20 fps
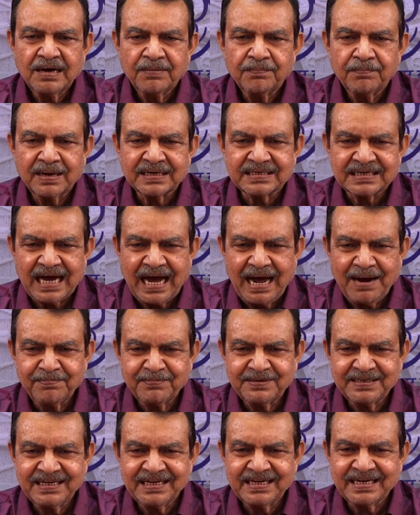But
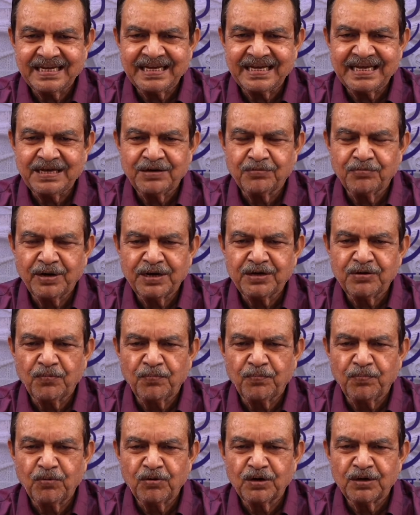after he, when you
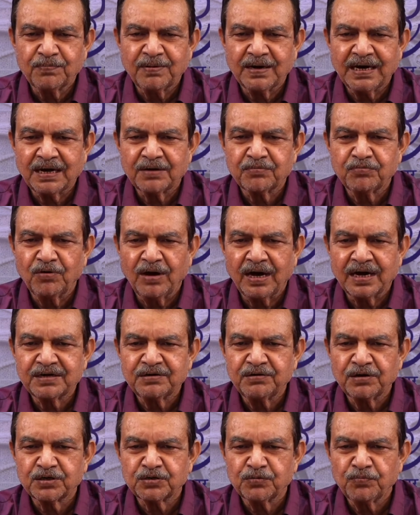put verb 1, you
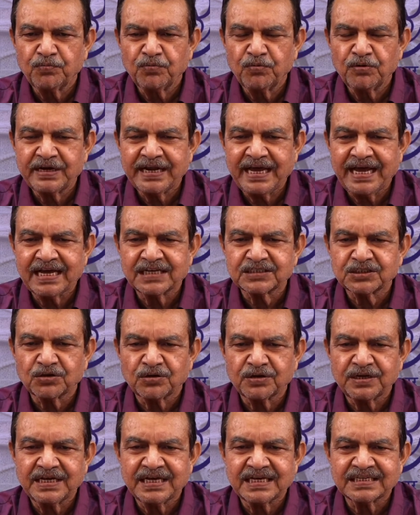have to put S or
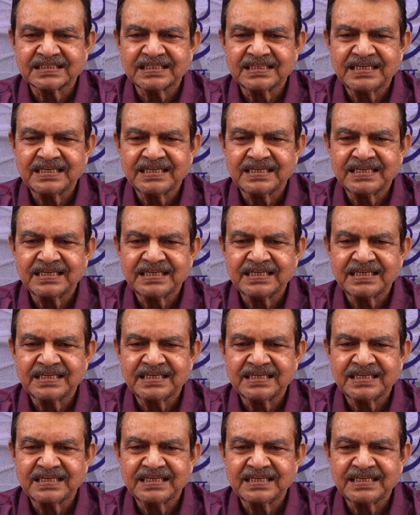yes.